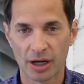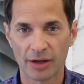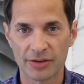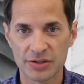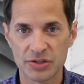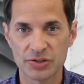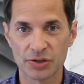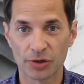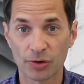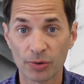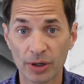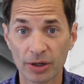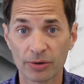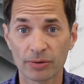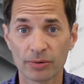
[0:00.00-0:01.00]
This is a
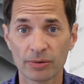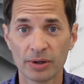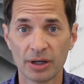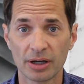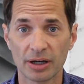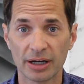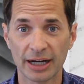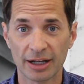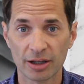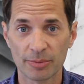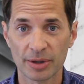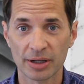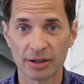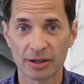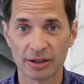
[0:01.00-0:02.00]
critical
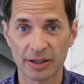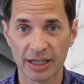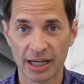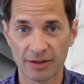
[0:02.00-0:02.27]
element in the